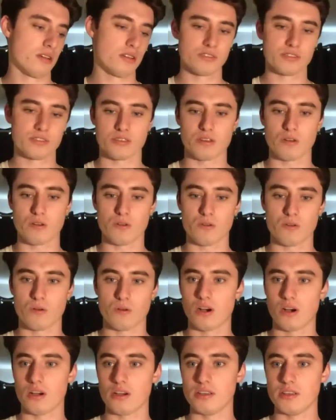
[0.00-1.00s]
So
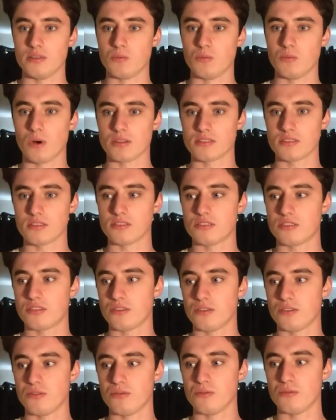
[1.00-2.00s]
I wanted
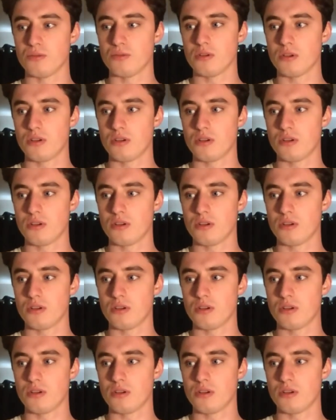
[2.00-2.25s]
to